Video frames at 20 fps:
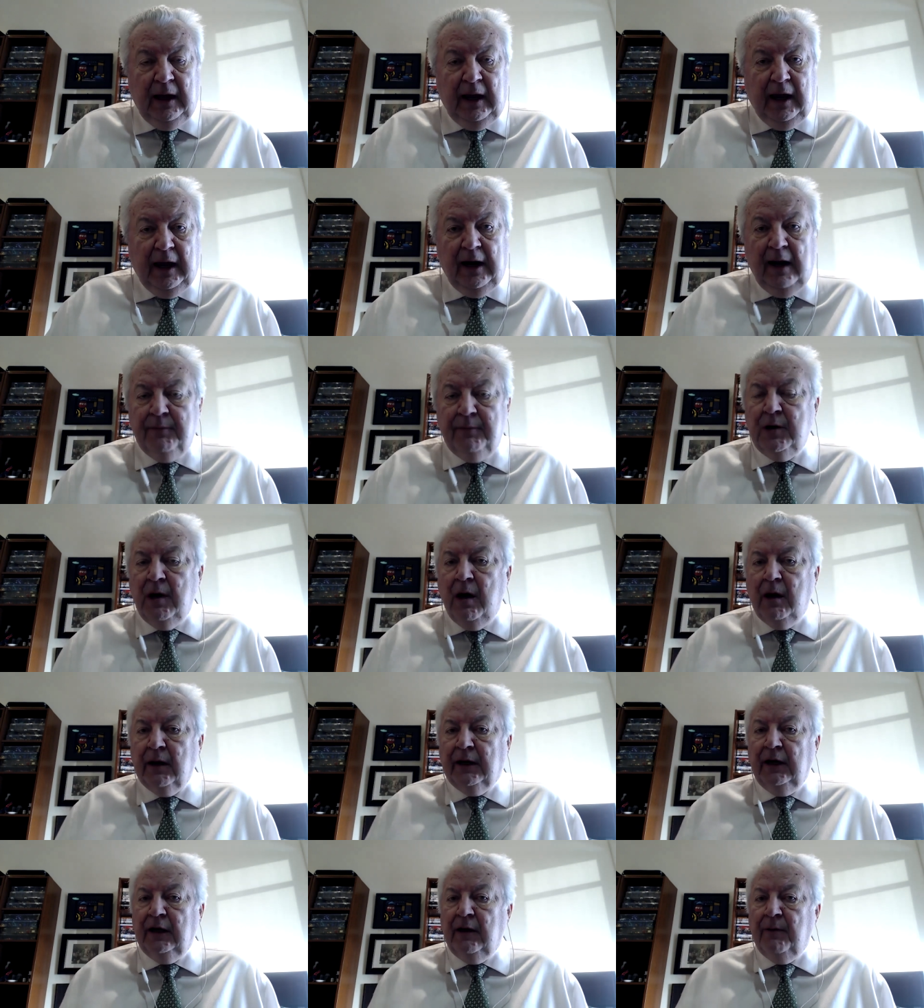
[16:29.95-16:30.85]
And I'm
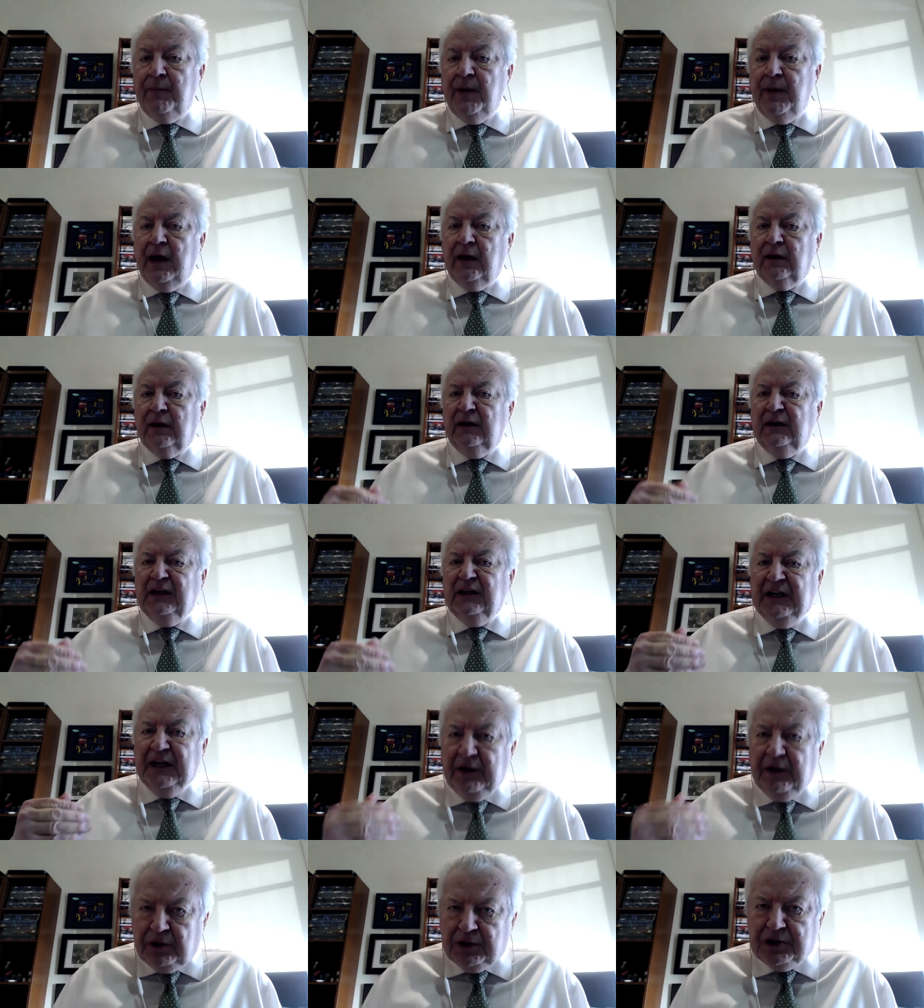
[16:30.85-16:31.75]
talking about
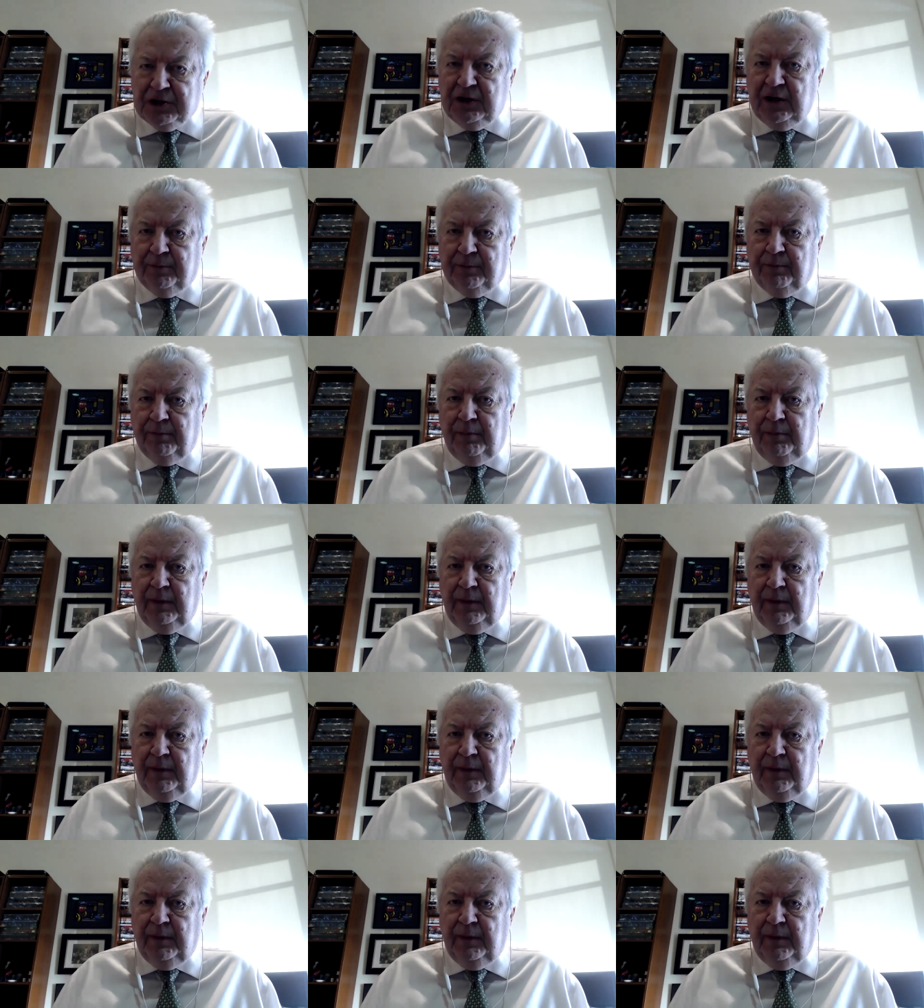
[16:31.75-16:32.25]
leadership